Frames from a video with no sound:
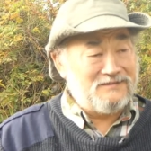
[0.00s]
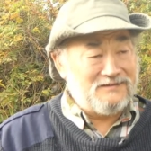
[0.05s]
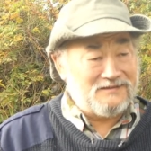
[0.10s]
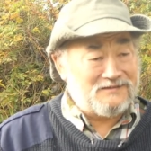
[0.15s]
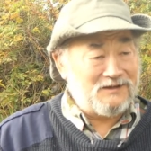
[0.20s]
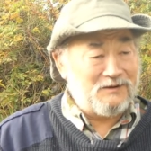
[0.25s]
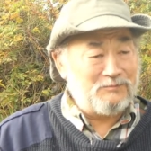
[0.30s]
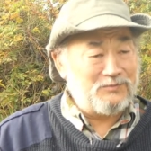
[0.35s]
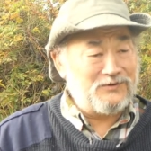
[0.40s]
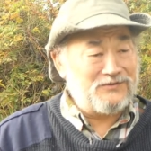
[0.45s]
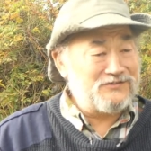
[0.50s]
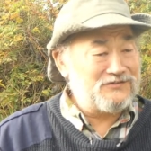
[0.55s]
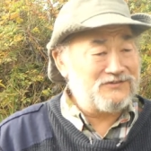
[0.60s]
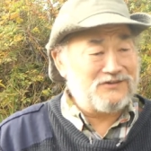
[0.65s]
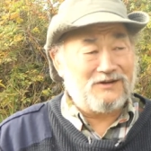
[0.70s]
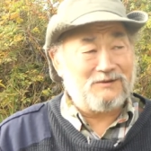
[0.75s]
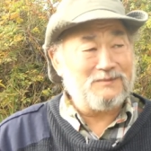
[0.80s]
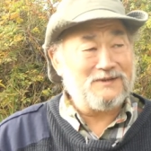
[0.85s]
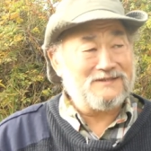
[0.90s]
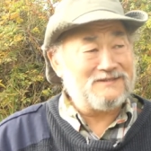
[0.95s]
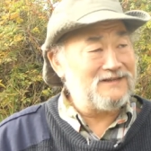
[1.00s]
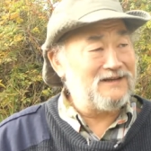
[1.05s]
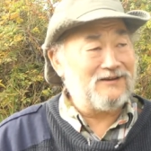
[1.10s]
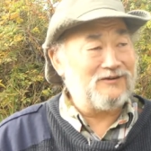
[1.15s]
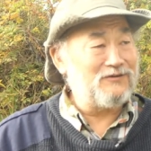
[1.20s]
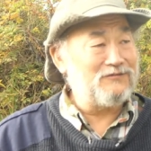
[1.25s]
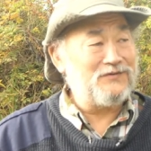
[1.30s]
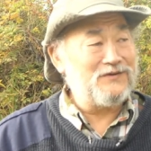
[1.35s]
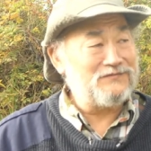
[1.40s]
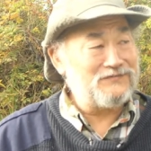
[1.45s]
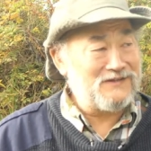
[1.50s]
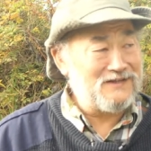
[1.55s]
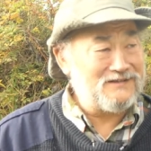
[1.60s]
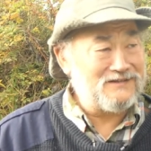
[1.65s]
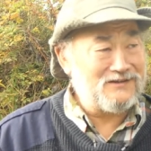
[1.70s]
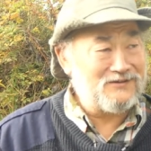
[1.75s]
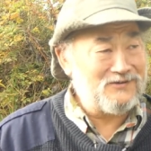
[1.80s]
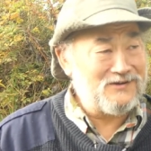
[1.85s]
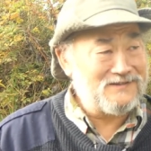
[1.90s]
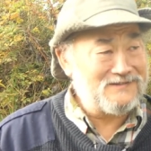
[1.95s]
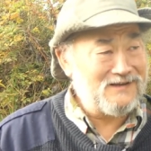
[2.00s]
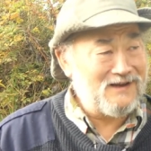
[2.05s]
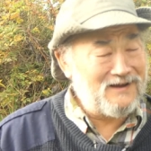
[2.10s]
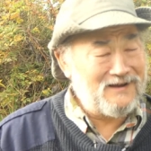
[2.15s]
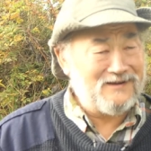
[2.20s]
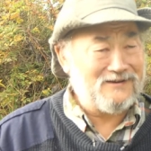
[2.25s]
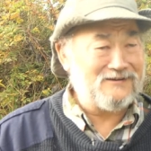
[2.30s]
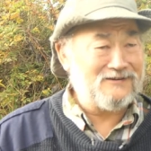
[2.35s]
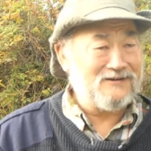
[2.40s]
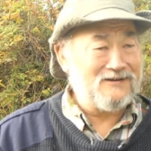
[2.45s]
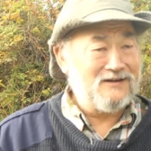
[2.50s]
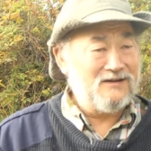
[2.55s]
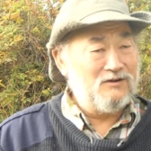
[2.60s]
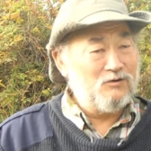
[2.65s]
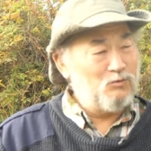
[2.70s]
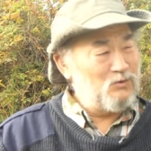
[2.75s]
the temperature is going to be 10 or 15 degrees higher.